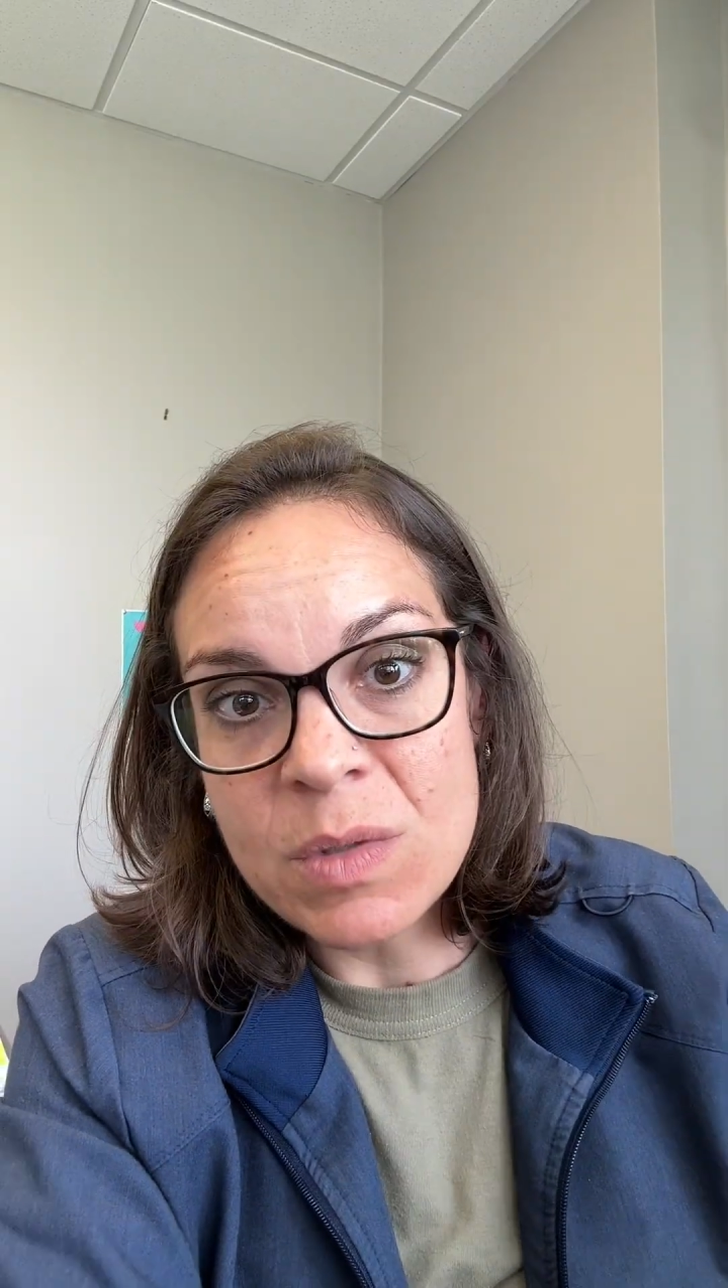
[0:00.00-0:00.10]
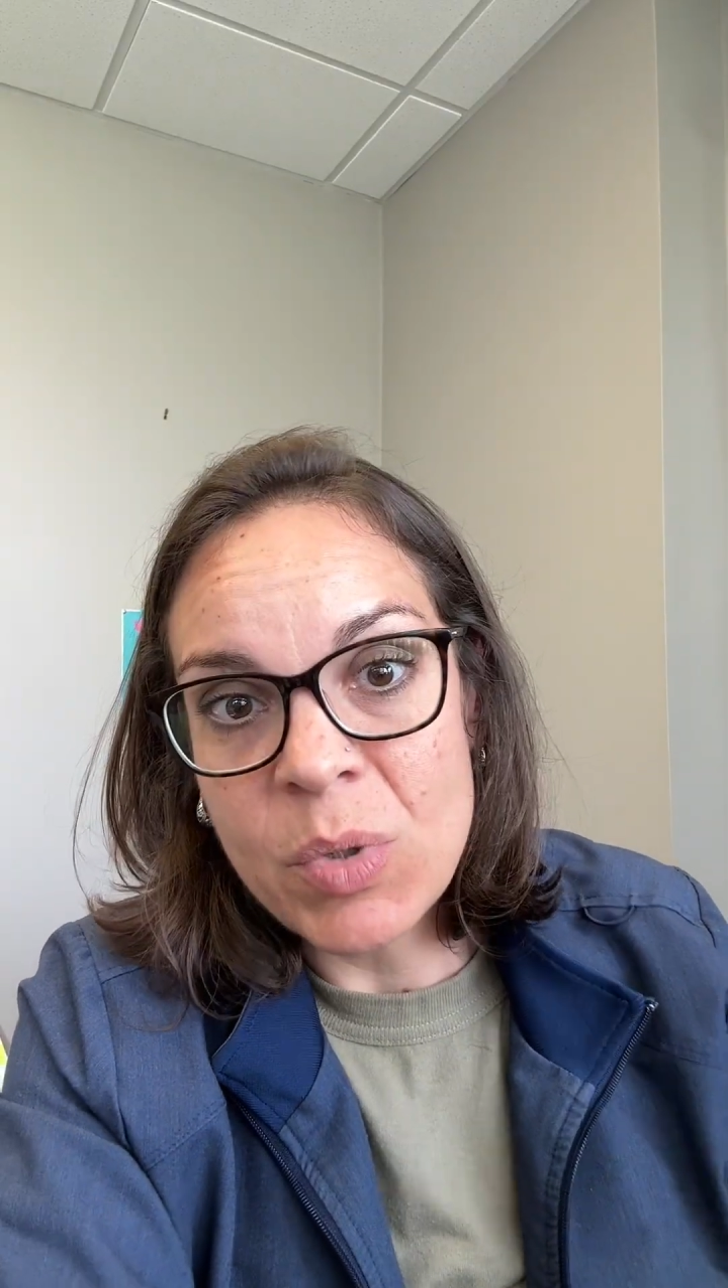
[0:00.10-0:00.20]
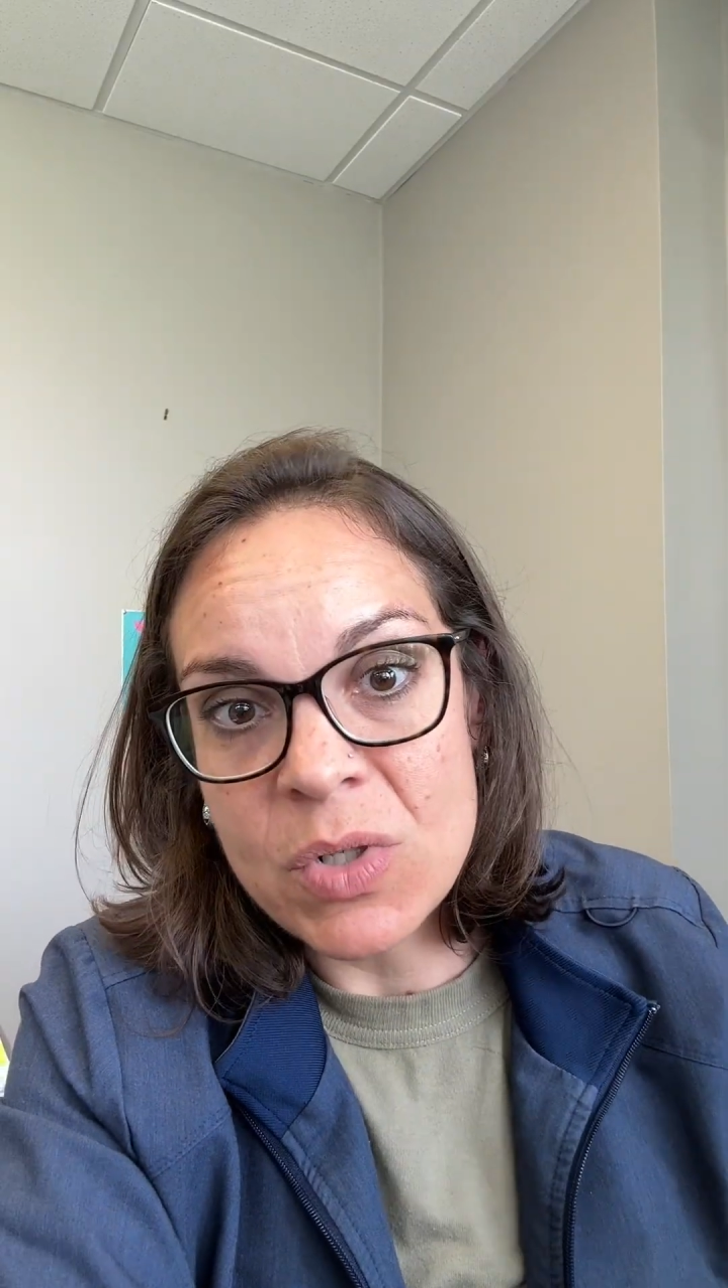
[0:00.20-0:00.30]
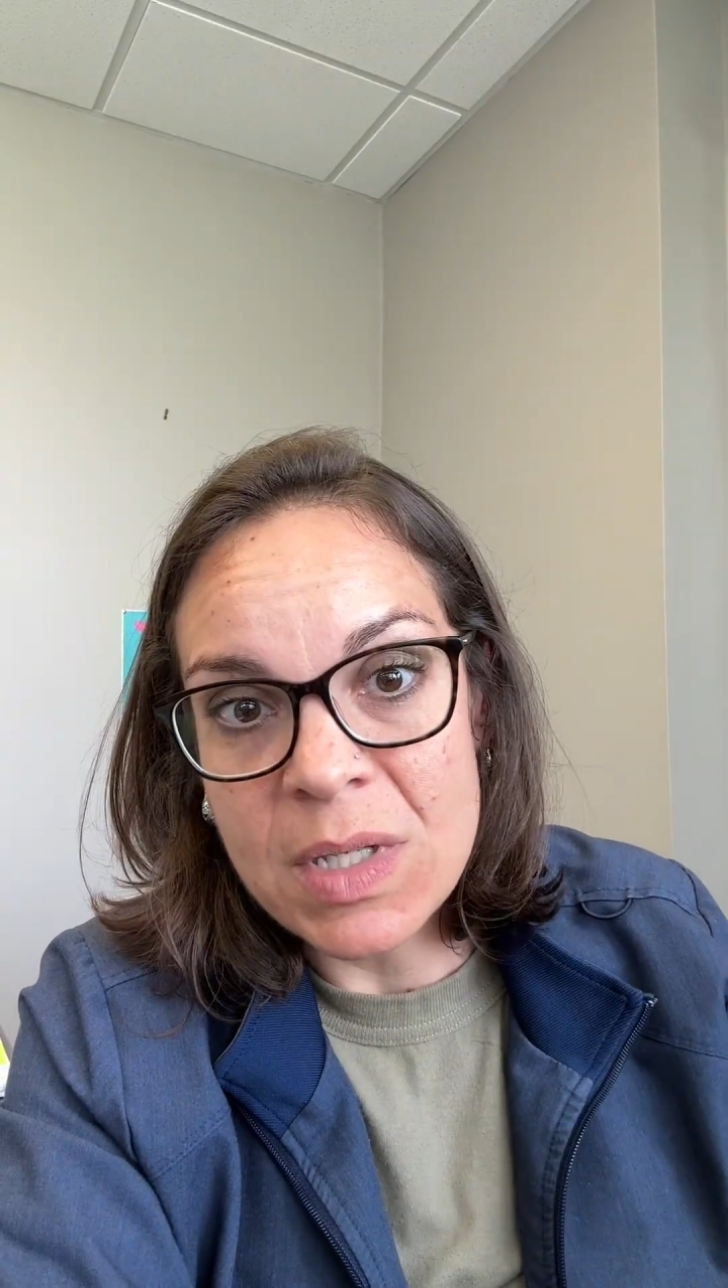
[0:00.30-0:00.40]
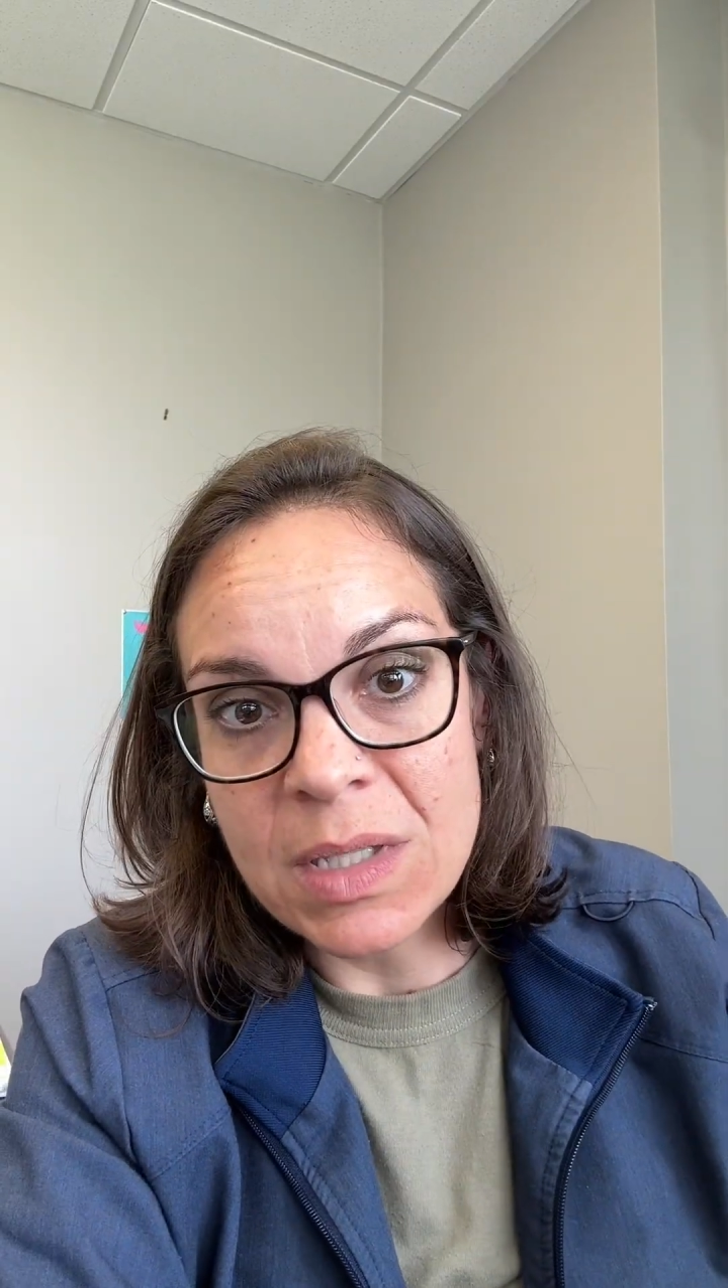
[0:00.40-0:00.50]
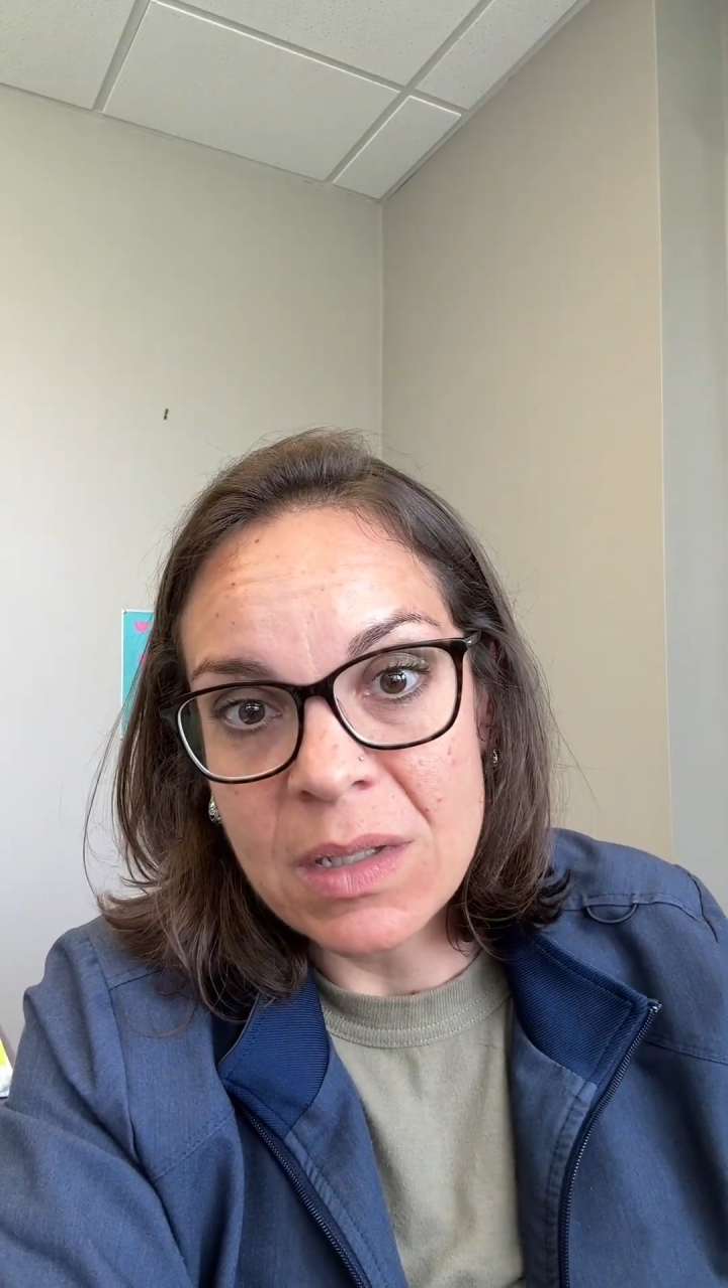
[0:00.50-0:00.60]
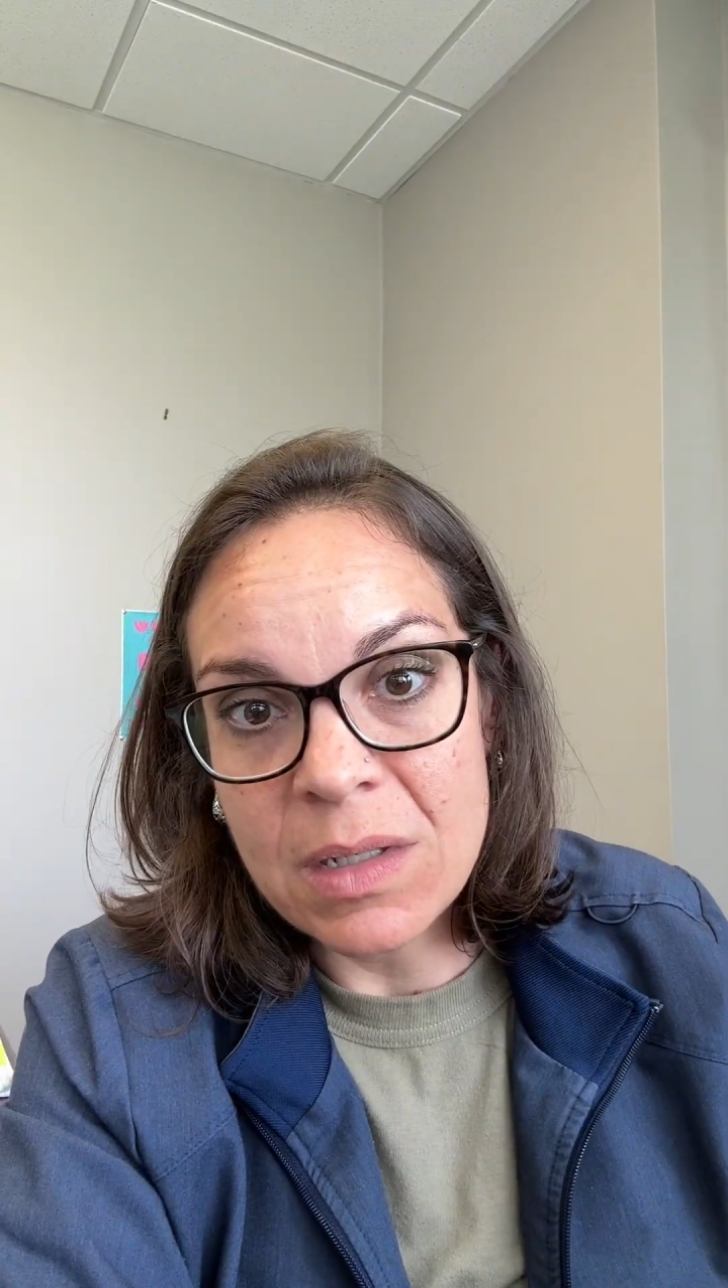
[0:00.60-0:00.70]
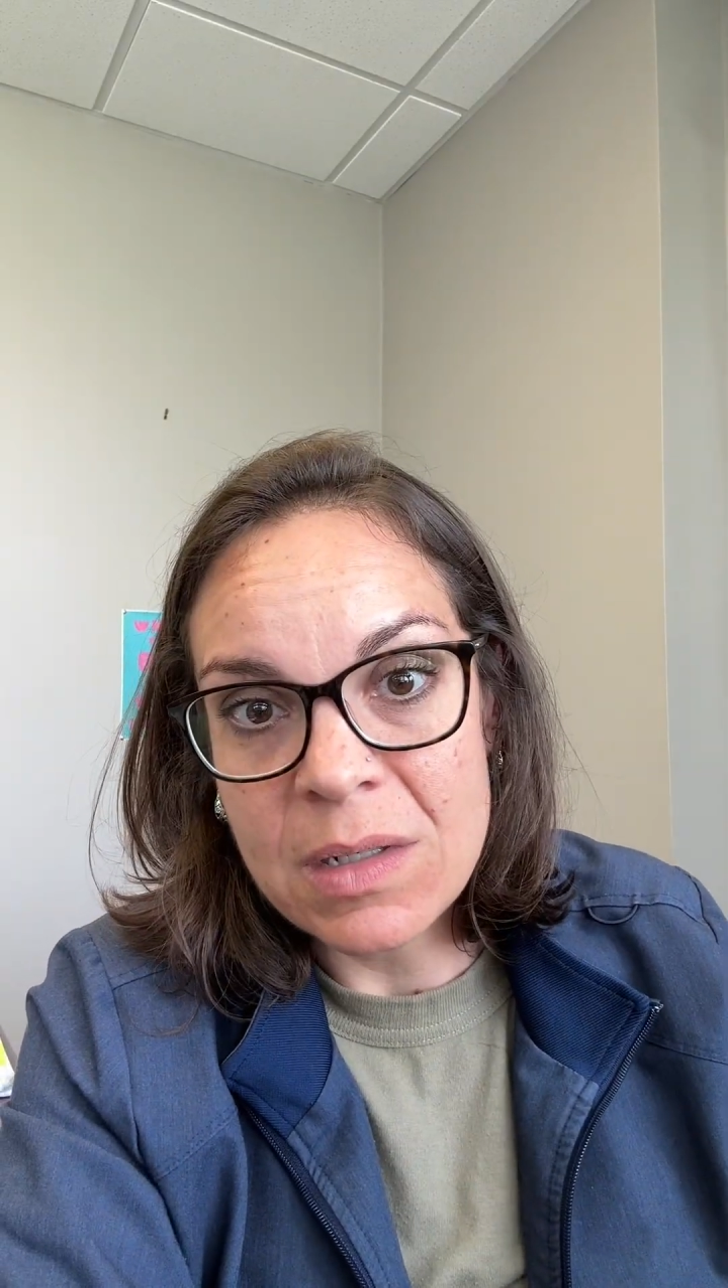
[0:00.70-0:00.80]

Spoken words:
particulate